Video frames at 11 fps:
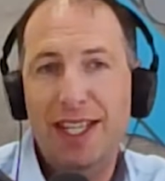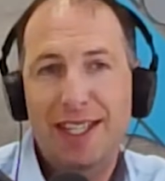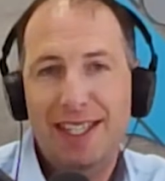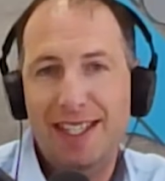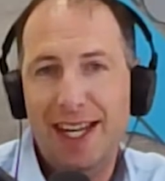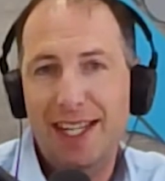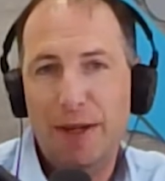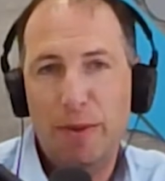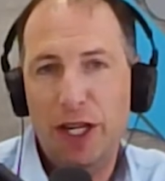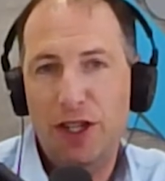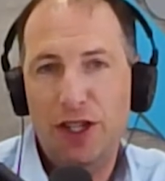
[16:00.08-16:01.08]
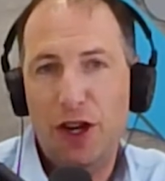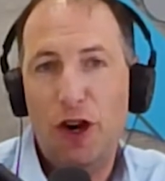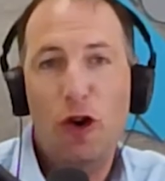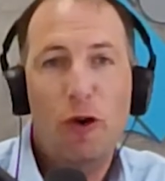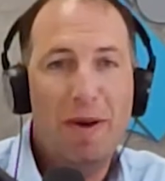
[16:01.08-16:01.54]
need to send someone into the
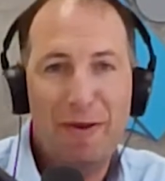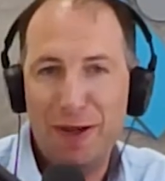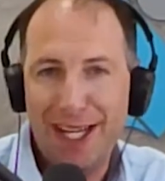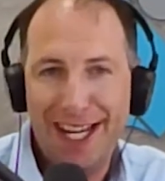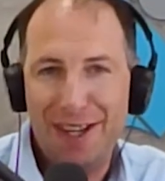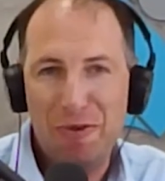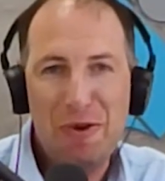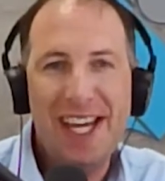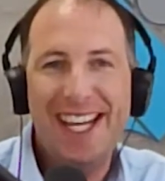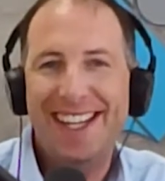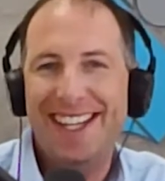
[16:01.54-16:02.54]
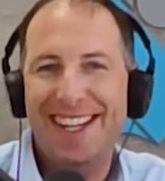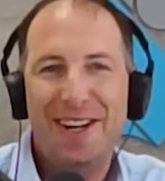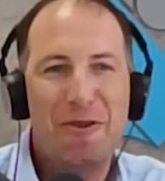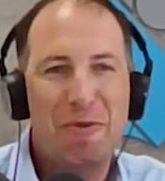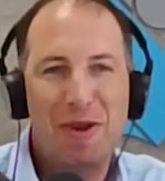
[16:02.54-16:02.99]
home every day of the week.
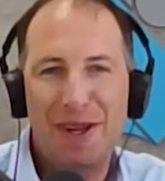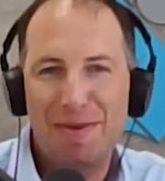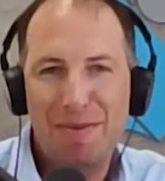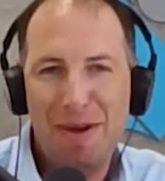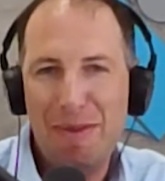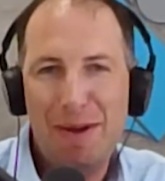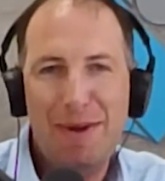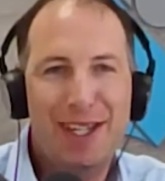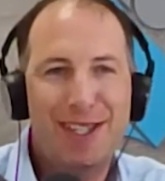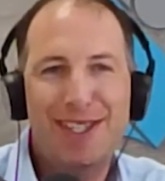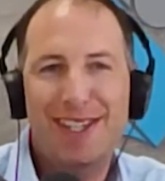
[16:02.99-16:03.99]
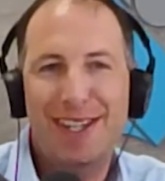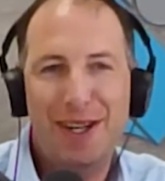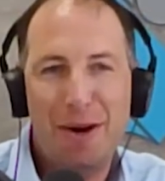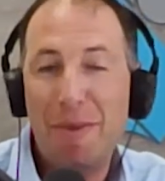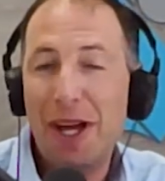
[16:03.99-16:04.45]
Maybe it's
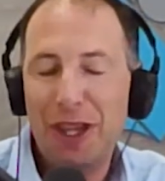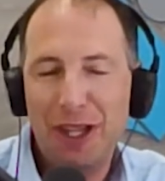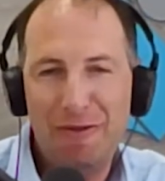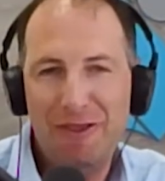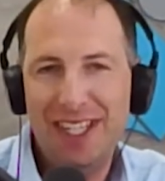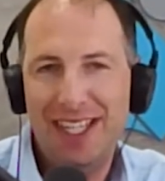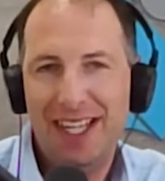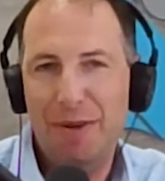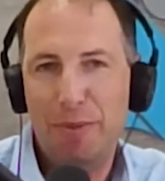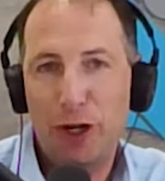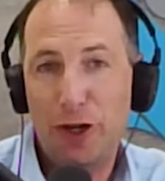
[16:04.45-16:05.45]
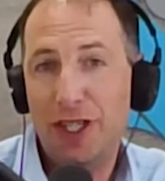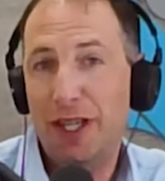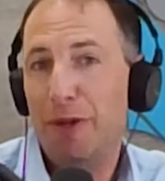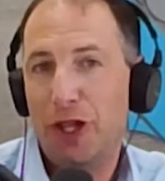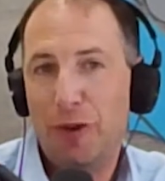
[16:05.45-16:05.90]
a monthly visit in
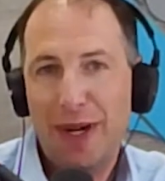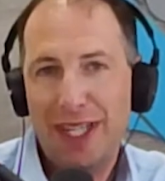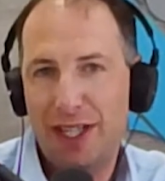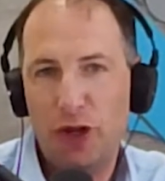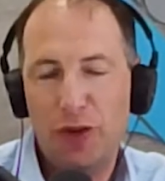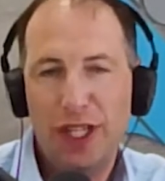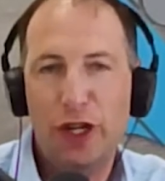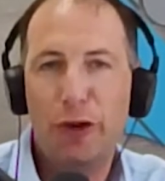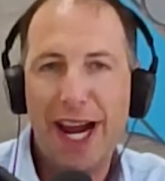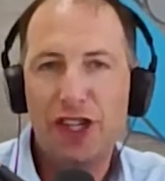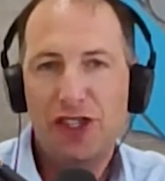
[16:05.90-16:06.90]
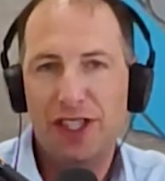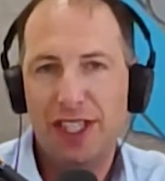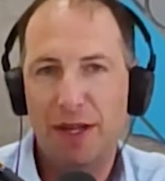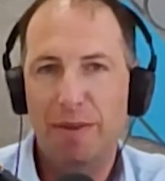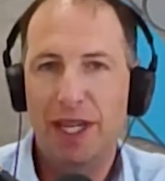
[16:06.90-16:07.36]
person, but the rest of those interactions
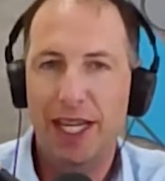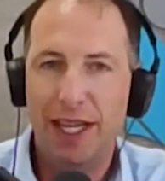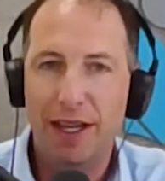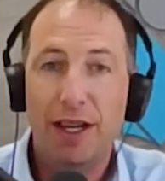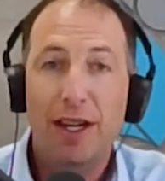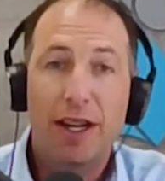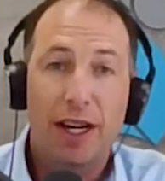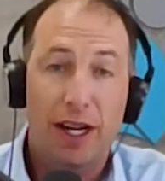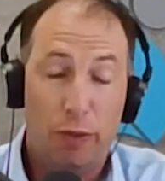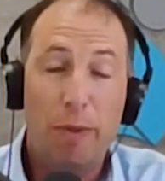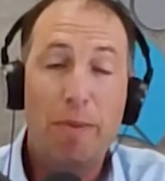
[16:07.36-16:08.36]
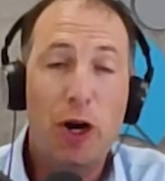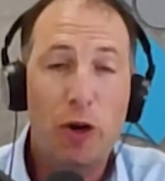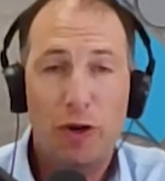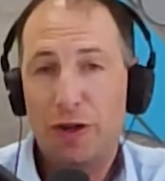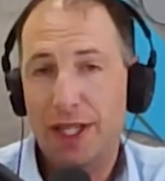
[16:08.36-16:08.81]
can be
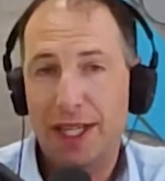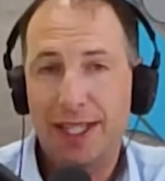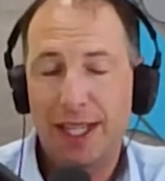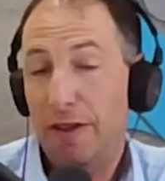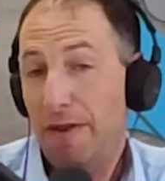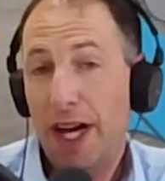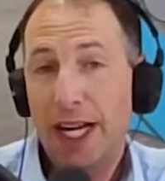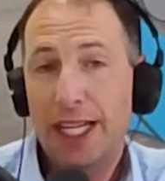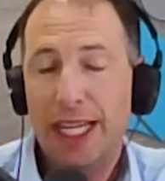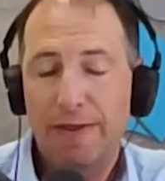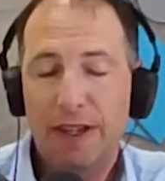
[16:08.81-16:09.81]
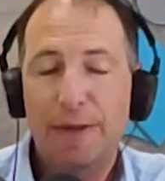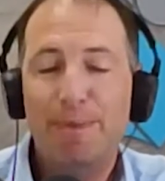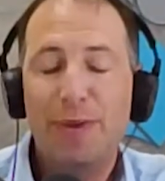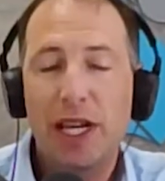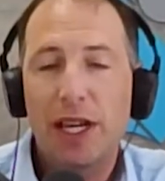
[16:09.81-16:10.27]
remote or telephonic even.
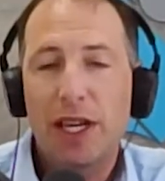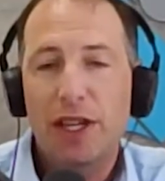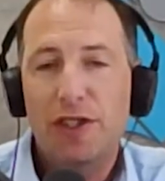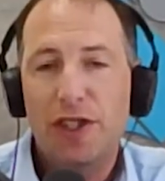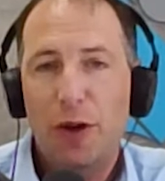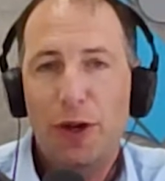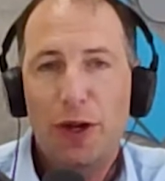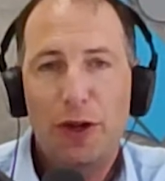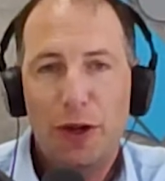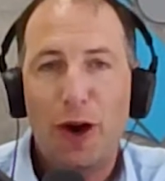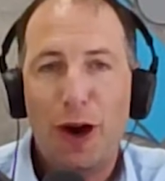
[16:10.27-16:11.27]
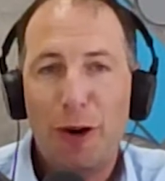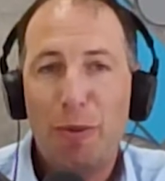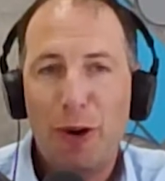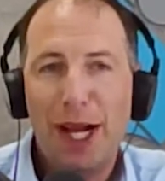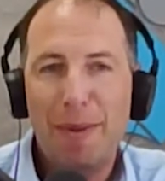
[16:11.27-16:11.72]
So there are
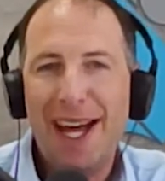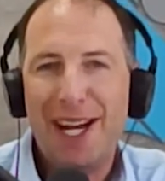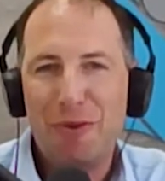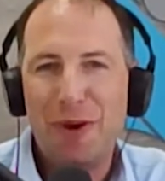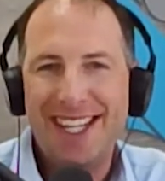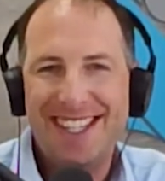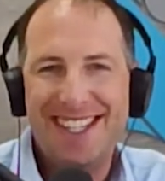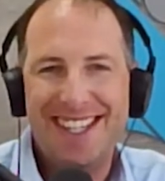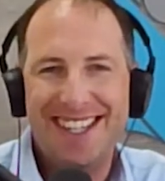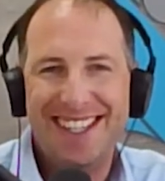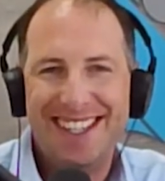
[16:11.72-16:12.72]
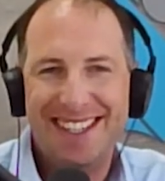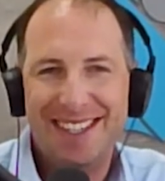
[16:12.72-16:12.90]
pragmatic ways to